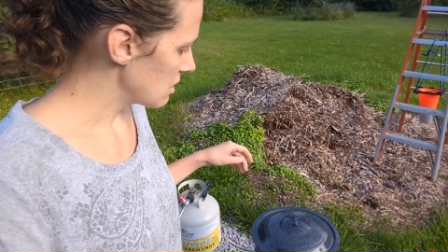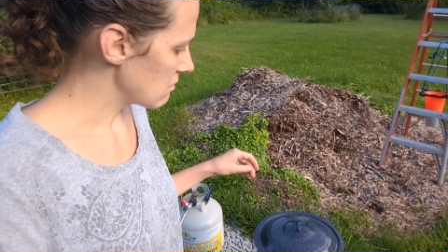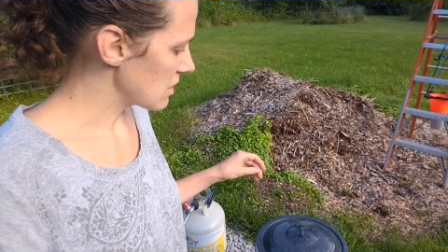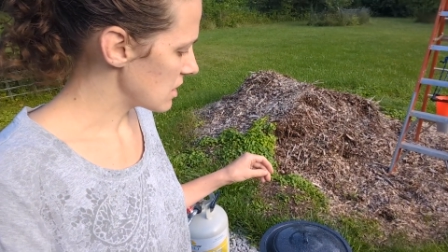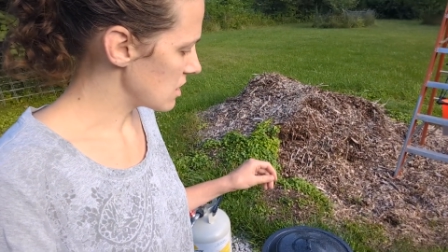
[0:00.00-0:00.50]

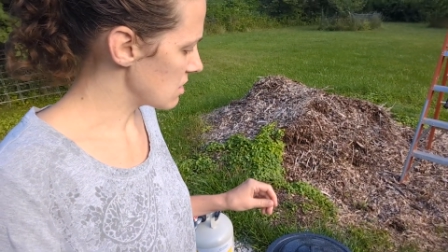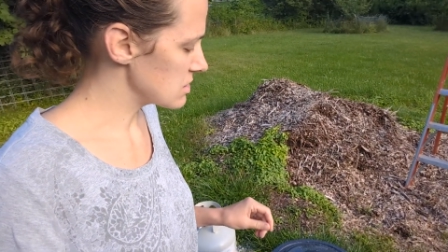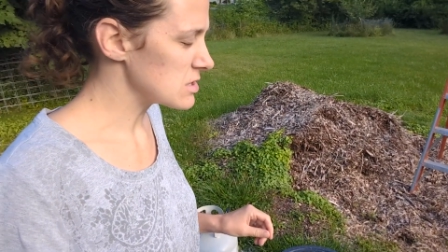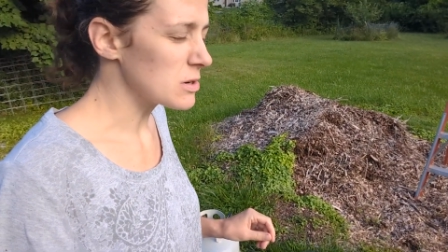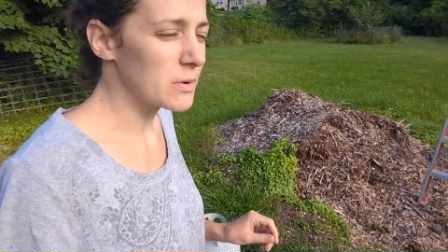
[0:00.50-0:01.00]
right
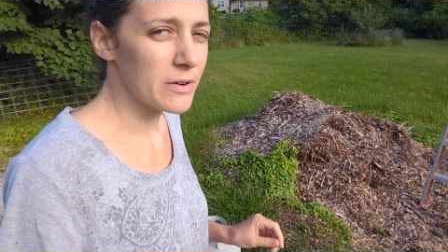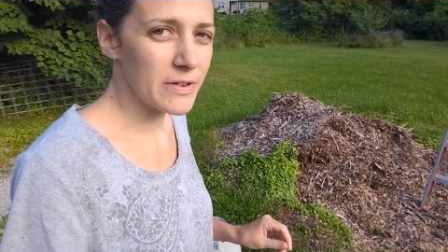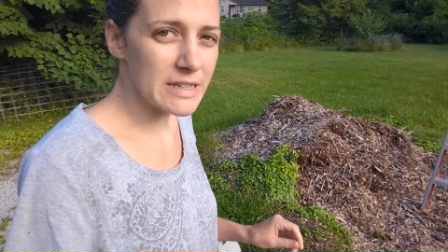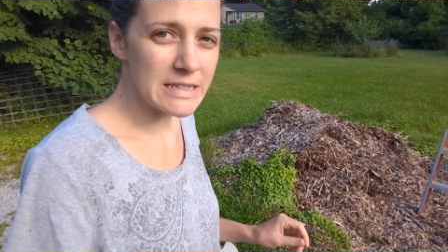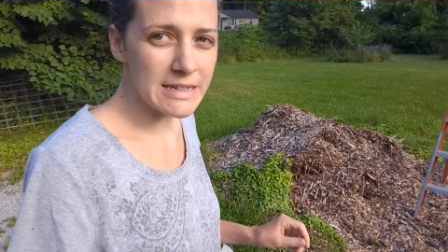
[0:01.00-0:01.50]
here, so we're
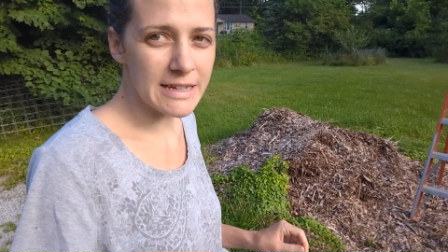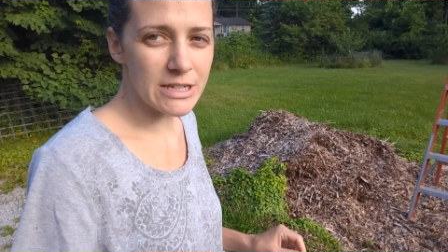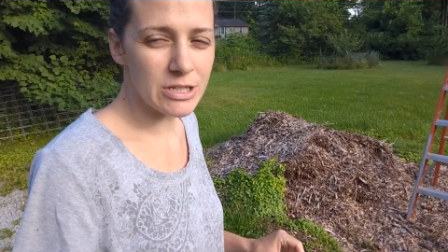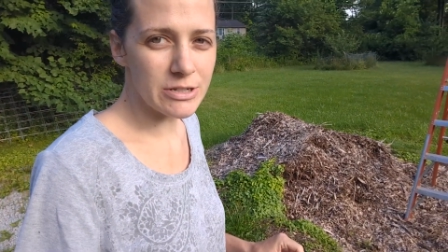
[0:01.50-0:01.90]
fixing to get